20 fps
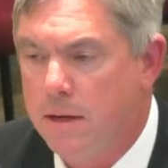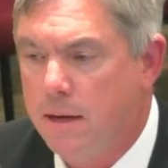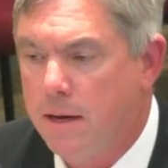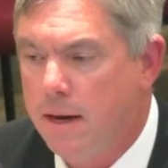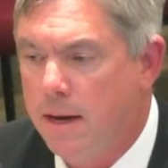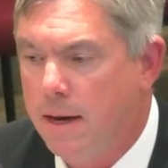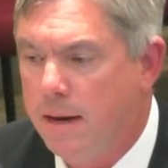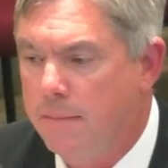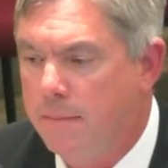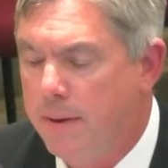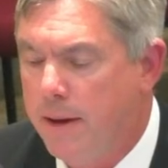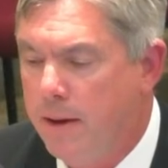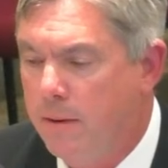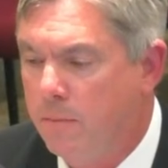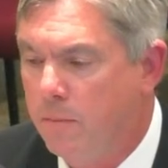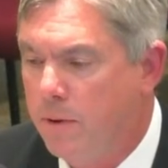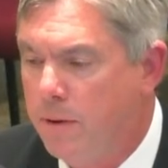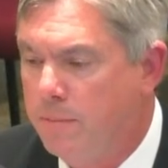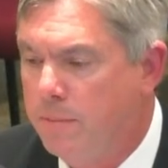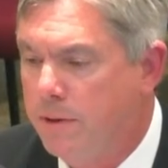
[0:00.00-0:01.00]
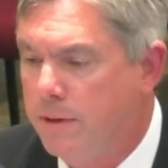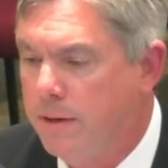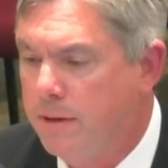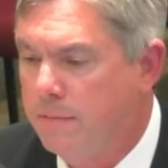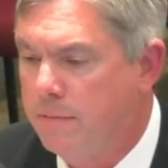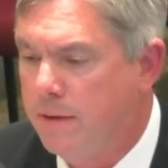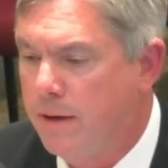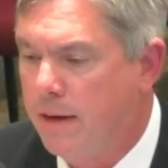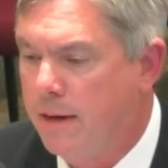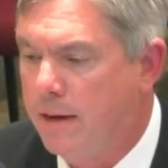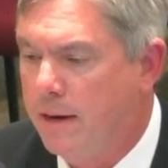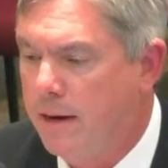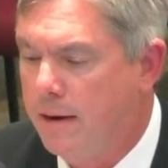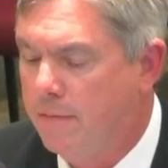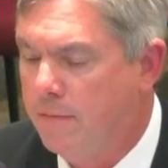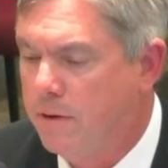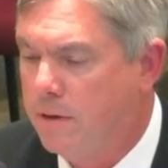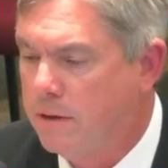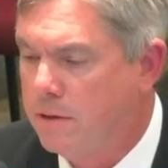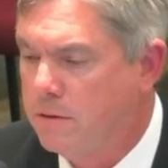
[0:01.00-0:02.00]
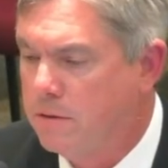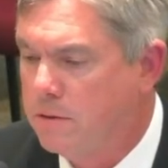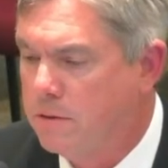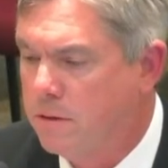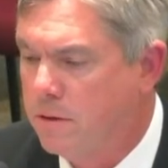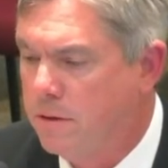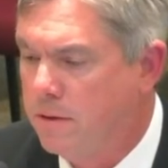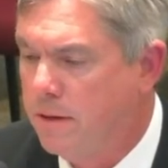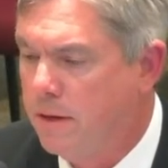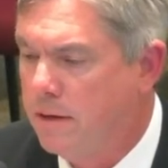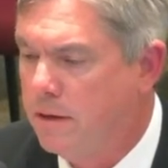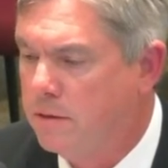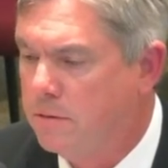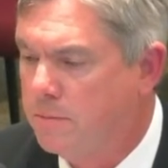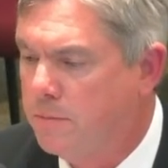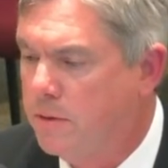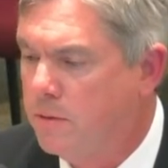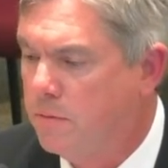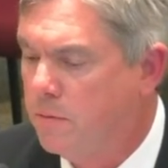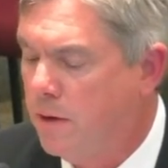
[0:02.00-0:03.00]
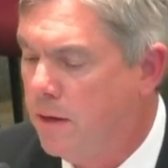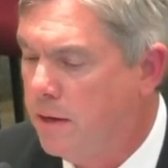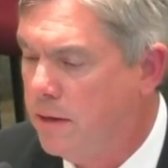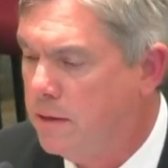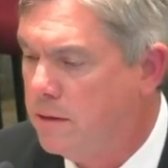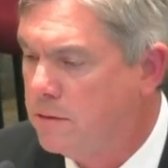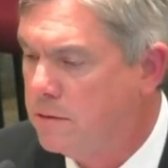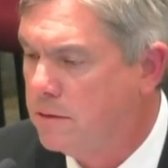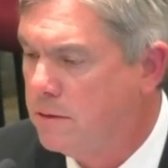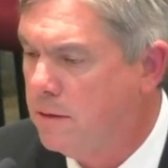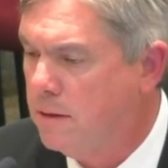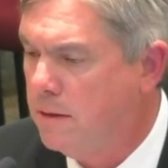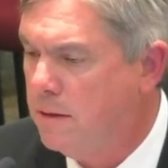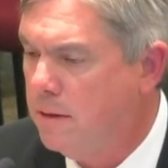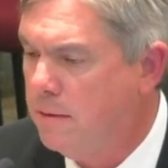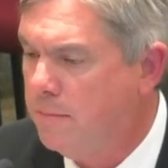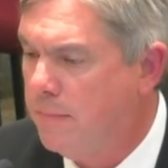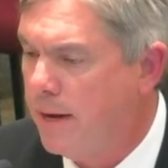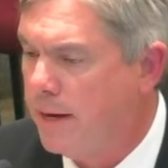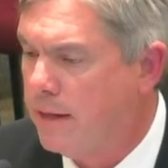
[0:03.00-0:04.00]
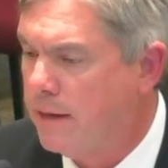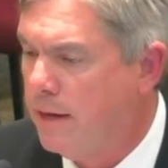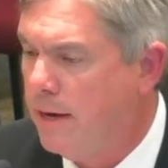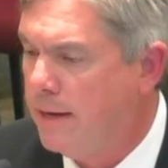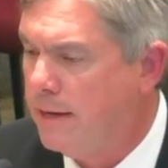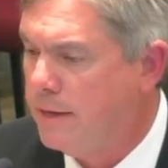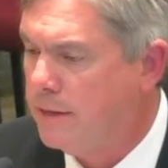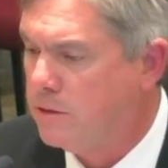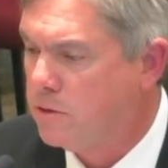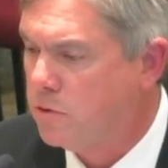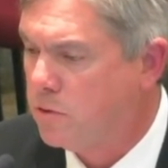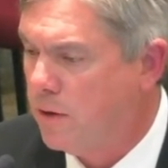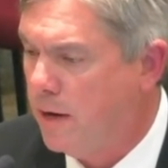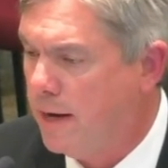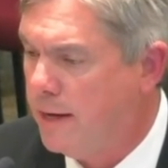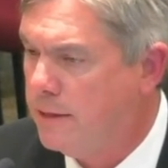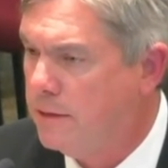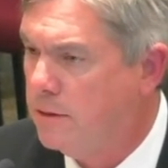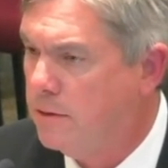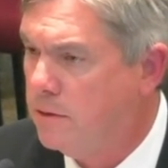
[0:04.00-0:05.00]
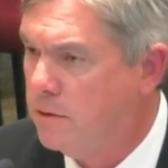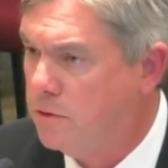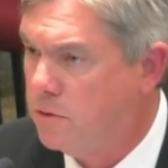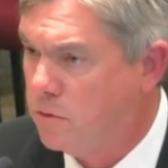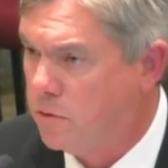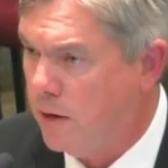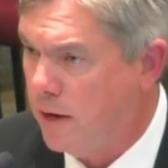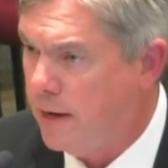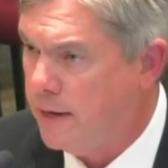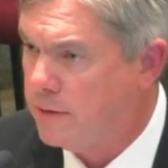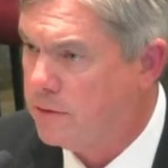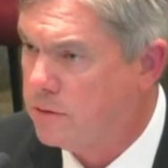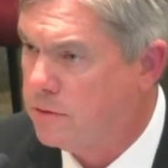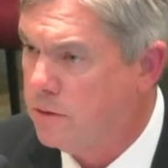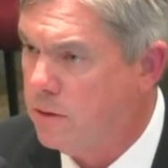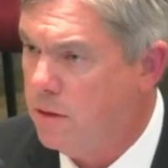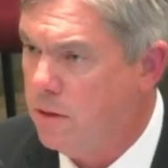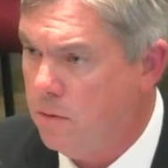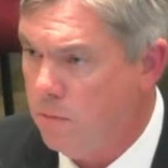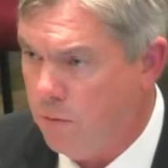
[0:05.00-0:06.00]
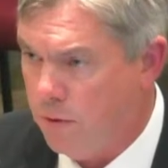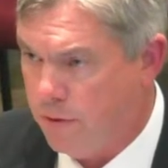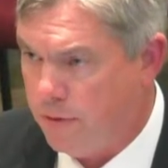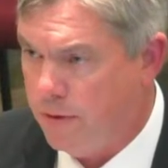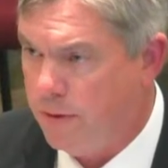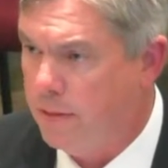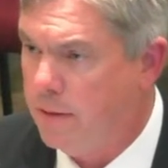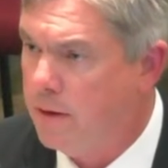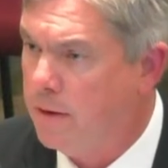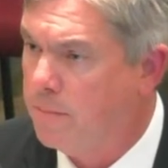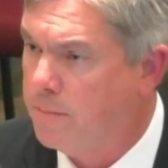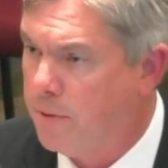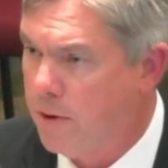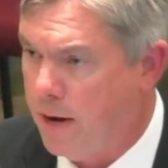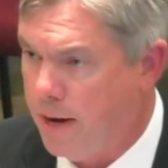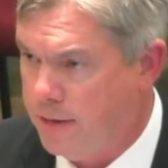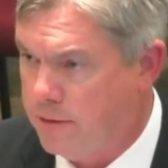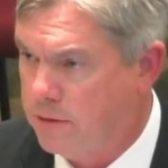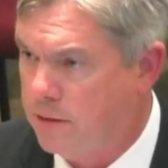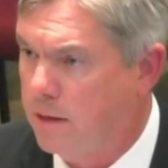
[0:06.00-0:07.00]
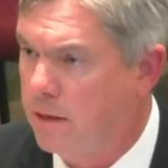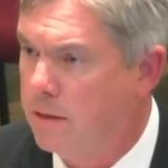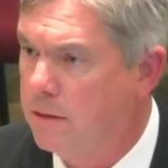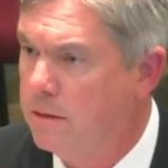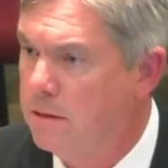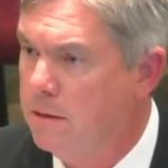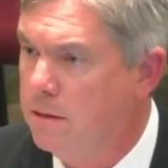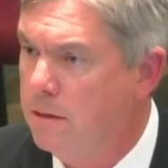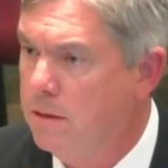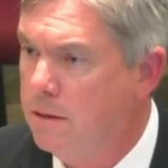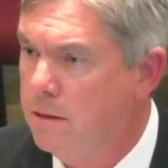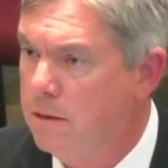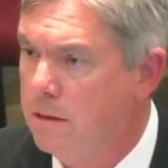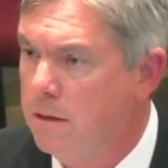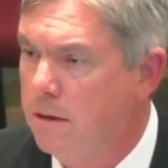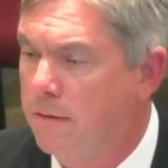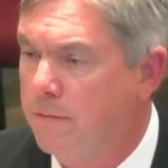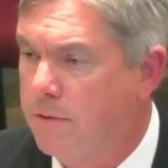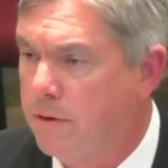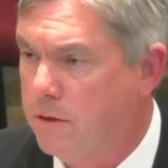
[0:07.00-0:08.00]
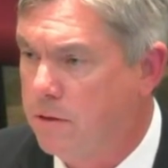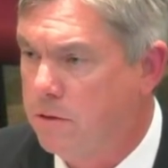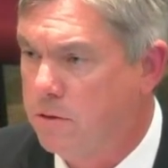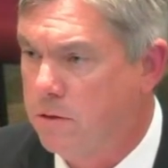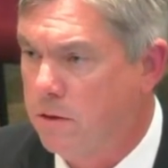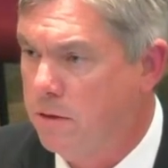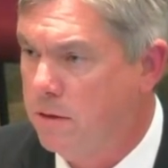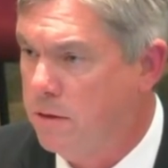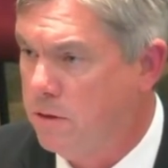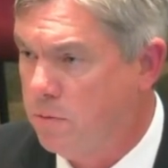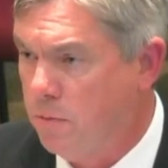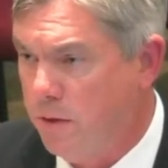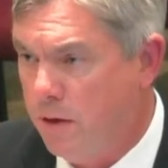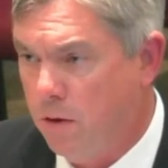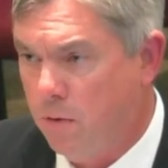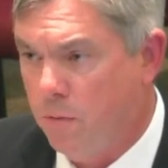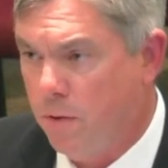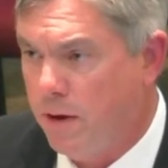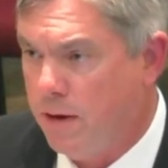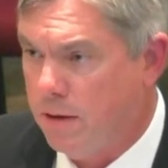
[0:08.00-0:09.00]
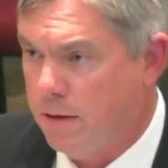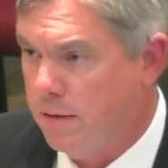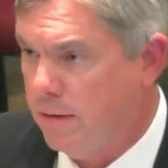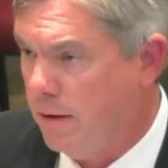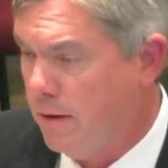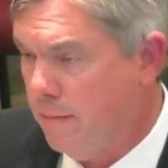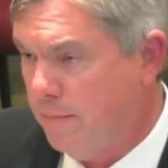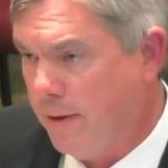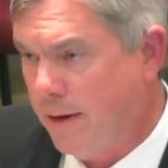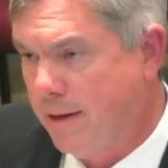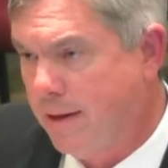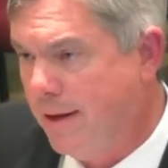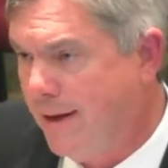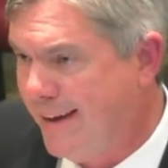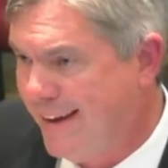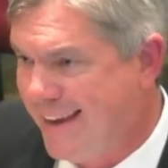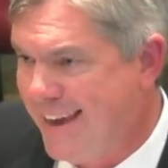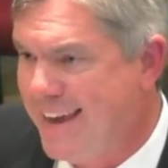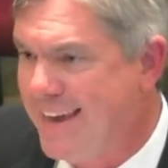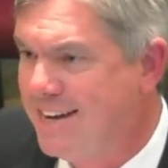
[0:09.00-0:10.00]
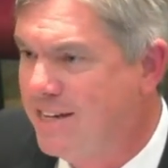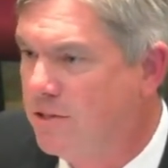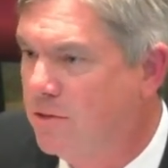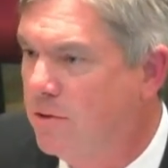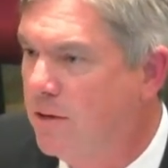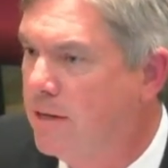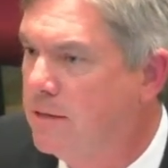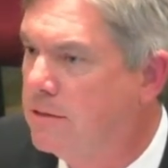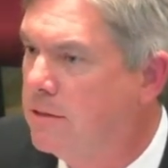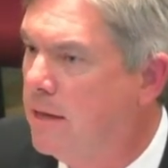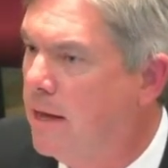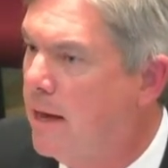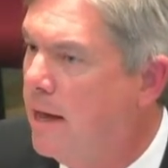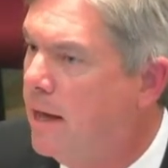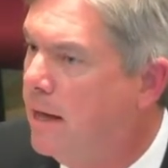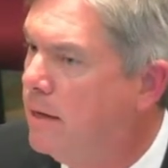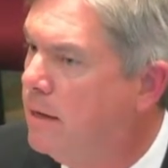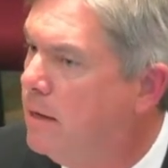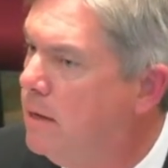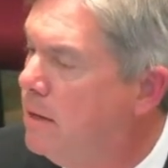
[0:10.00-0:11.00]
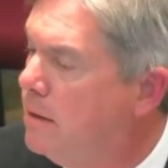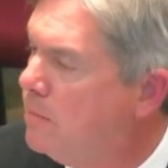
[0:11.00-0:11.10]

And we believe that every concern that has been raised, my client has tried to address within their project. You know, if the concern is we don't want you there, my client can't address that.